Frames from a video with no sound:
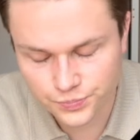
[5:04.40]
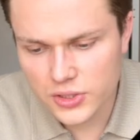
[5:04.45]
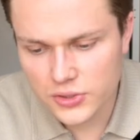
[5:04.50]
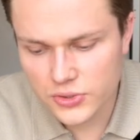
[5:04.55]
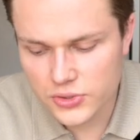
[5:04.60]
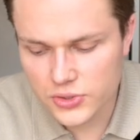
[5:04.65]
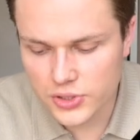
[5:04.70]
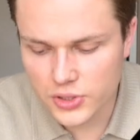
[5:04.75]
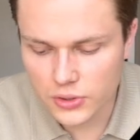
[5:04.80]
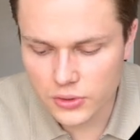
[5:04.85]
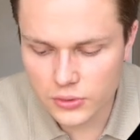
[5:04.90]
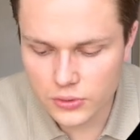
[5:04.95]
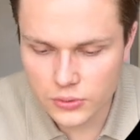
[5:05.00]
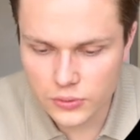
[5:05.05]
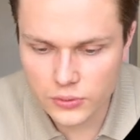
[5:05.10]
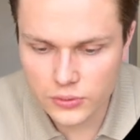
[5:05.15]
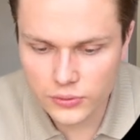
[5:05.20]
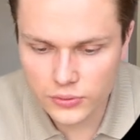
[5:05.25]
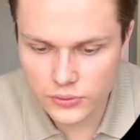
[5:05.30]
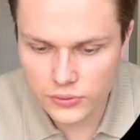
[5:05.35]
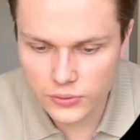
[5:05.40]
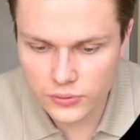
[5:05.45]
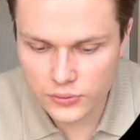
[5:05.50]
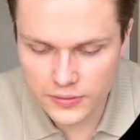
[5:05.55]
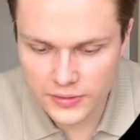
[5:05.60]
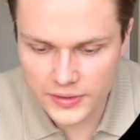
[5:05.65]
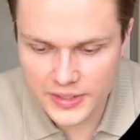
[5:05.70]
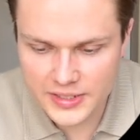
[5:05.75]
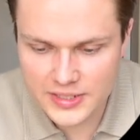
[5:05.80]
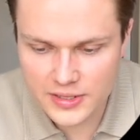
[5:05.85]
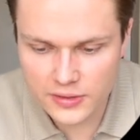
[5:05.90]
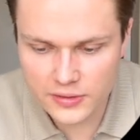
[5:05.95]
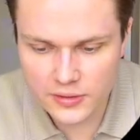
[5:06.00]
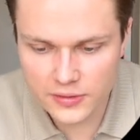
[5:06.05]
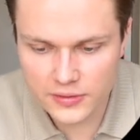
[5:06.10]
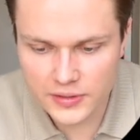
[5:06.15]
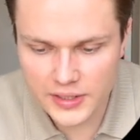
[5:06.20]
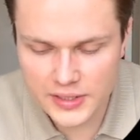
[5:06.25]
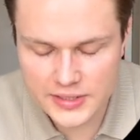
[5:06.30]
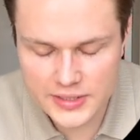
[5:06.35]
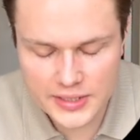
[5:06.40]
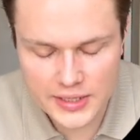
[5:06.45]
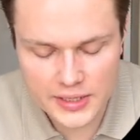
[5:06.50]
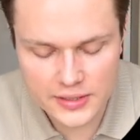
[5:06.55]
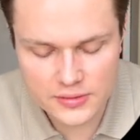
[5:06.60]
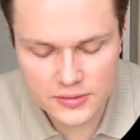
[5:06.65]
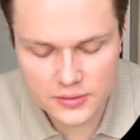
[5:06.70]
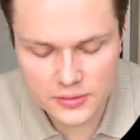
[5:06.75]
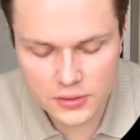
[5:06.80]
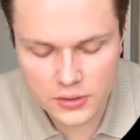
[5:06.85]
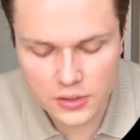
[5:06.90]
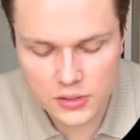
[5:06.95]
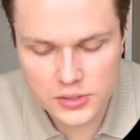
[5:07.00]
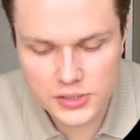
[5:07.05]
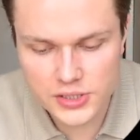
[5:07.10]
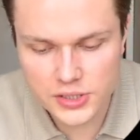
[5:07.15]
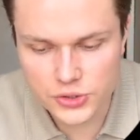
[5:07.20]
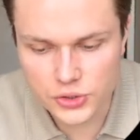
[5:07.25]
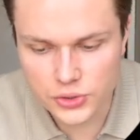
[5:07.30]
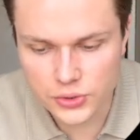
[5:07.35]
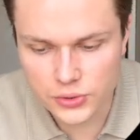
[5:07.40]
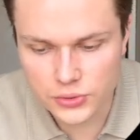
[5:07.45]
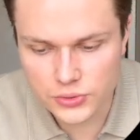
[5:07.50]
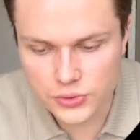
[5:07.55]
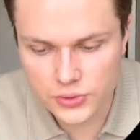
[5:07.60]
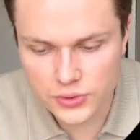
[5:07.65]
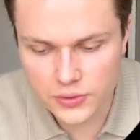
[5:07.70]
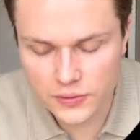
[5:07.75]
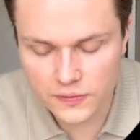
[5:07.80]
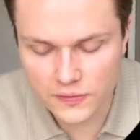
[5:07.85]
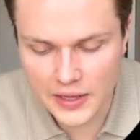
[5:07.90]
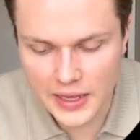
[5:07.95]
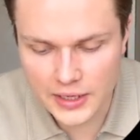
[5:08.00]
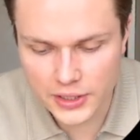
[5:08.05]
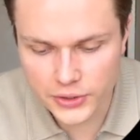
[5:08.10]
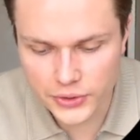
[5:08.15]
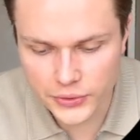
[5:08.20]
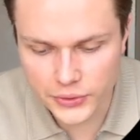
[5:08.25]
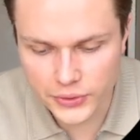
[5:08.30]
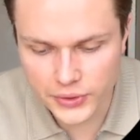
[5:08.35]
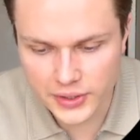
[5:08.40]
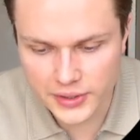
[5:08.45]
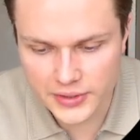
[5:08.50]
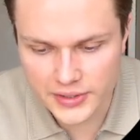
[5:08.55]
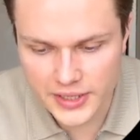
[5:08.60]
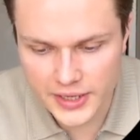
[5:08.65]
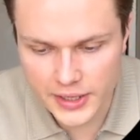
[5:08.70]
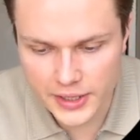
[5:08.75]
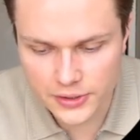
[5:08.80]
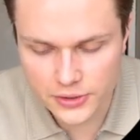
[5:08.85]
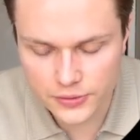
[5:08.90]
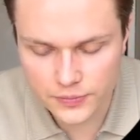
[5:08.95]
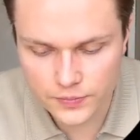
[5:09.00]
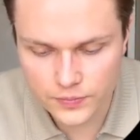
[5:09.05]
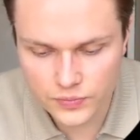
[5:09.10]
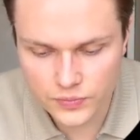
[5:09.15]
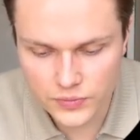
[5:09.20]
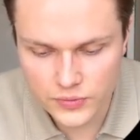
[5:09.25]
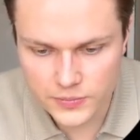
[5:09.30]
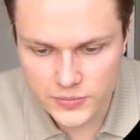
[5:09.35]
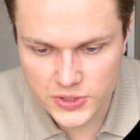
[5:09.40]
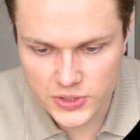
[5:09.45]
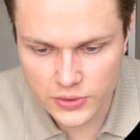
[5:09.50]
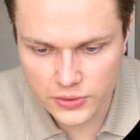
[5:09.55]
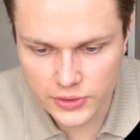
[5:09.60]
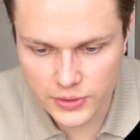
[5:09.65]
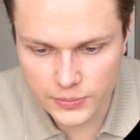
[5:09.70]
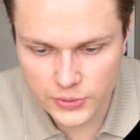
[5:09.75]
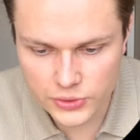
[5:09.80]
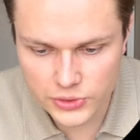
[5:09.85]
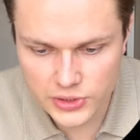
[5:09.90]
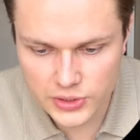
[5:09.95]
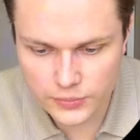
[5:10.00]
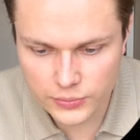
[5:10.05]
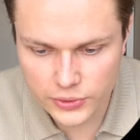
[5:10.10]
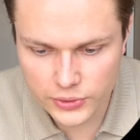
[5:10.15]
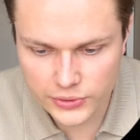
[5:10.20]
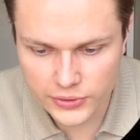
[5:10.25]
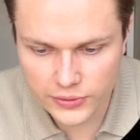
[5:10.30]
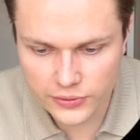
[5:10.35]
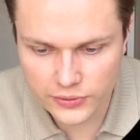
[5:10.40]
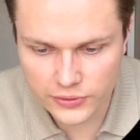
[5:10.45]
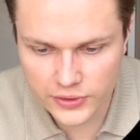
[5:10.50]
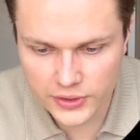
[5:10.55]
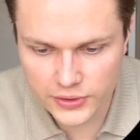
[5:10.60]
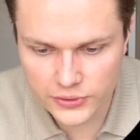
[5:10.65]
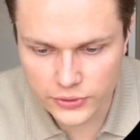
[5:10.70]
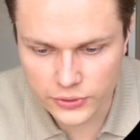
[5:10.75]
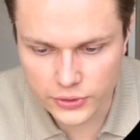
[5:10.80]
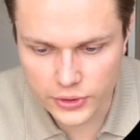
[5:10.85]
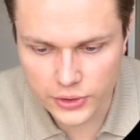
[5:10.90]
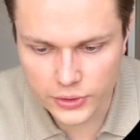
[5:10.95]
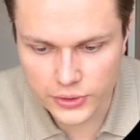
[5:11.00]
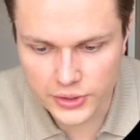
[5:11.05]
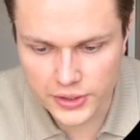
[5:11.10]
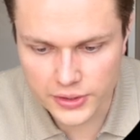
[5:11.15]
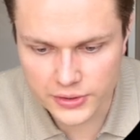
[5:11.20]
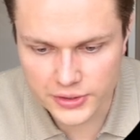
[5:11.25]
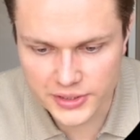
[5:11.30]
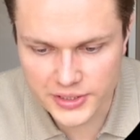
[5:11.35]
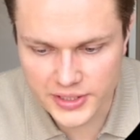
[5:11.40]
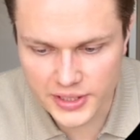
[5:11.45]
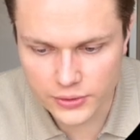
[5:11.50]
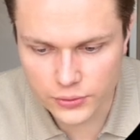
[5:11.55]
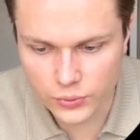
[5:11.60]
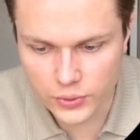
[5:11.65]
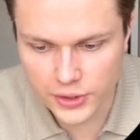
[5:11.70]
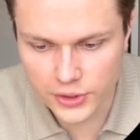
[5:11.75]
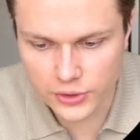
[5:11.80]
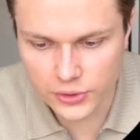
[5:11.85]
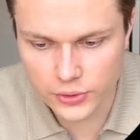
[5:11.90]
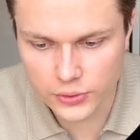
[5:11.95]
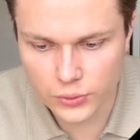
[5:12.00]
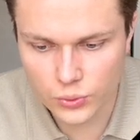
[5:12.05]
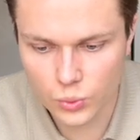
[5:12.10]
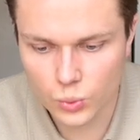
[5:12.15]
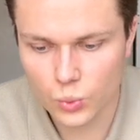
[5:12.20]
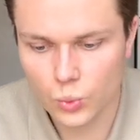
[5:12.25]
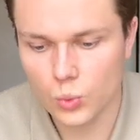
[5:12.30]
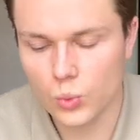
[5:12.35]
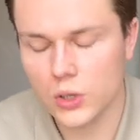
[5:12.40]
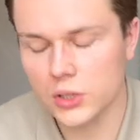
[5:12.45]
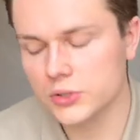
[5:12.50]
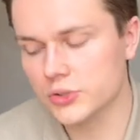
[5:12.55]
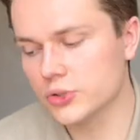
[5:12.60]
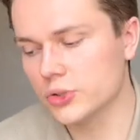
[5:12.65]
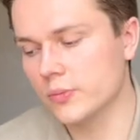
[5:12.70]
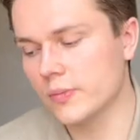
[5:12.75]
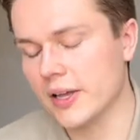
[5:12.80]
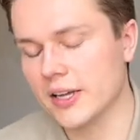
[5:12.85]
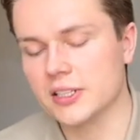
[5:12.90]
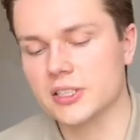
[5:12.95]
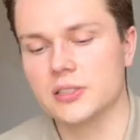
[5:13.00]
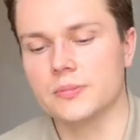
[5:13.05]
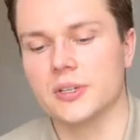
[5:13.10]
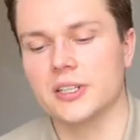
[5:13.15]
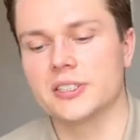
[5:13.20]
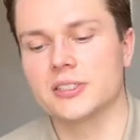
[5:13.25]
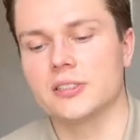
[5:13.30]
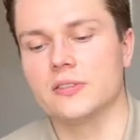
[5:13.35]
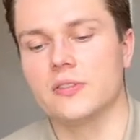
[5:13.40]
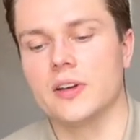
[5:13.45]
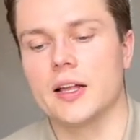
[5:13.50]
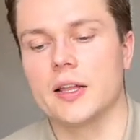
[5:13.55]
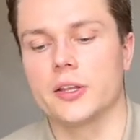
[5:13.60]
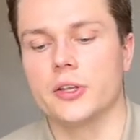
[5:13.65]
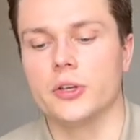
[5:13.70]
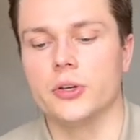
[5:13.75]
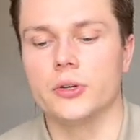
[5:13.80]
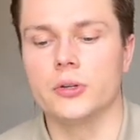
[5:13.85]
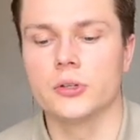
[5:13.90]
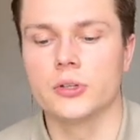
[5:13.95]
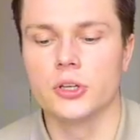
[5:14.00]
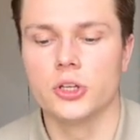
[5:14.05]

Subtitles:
So these are the things that constitute value in the end. So the most important thing to know here is that when you want to maximize the value,